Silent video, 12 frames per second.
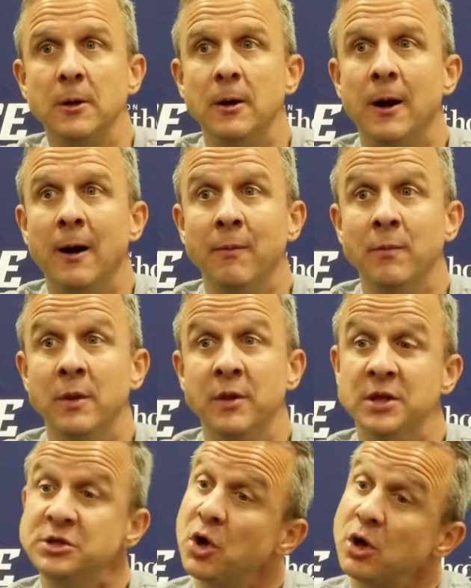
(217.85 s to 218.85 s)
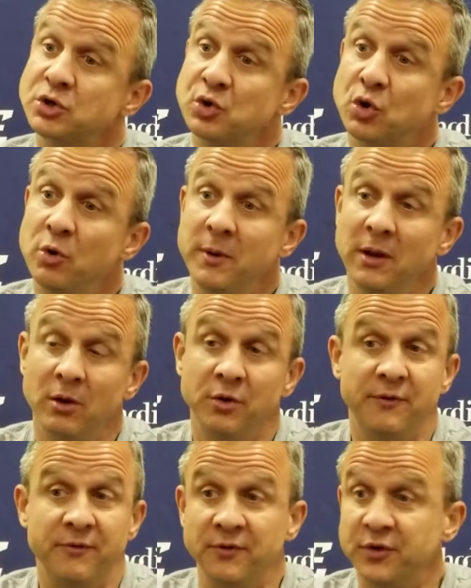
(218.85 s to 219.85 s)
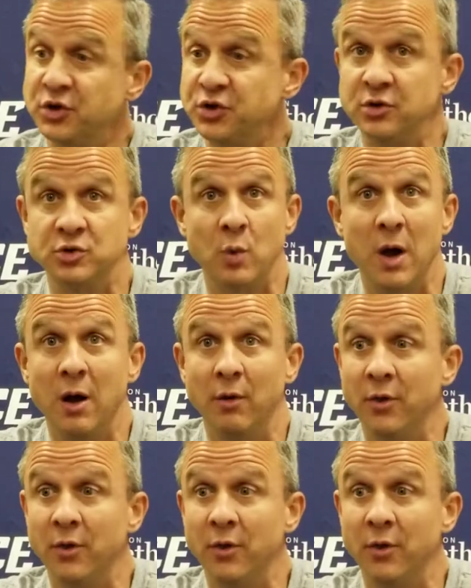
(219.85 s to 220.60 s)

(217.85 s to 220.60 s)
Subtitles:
And this also could be a little different this year as well.